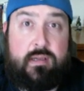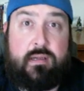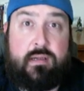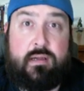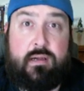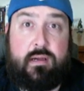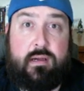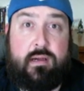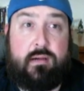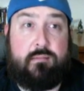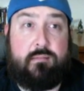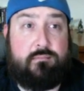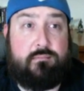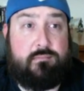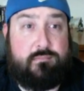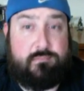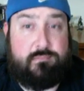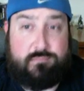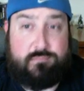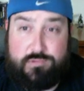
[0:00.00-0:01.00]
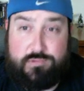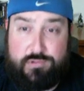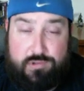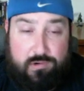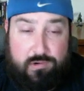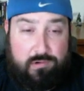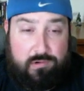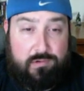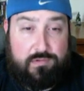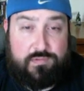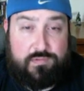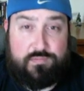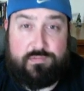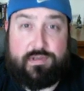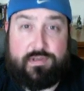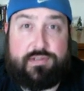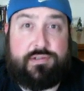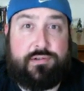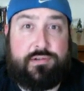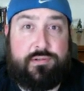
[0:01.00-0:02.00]
um, Charles,
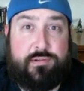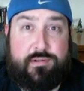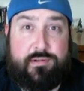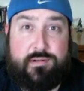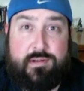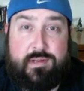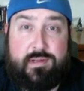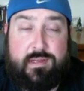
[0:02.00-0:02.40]
Richard,